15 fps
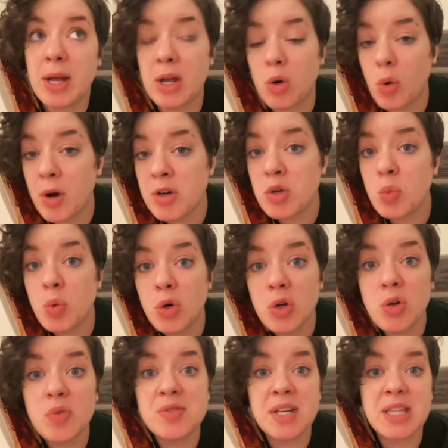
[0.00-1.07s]
according to
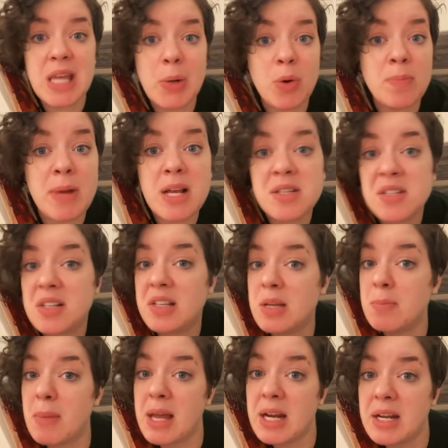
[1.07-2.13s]
wolves, like they were basically
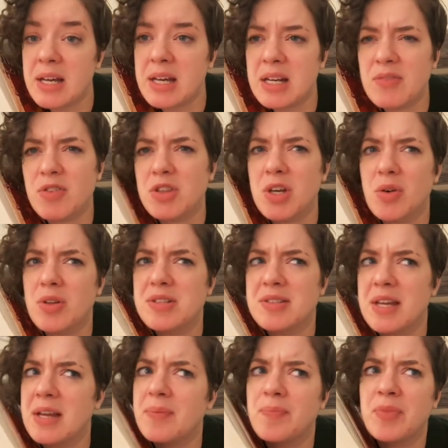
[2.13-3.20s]
mated even though it's
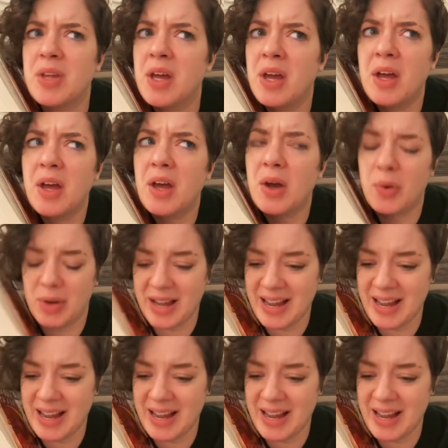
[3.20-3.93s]
like okay,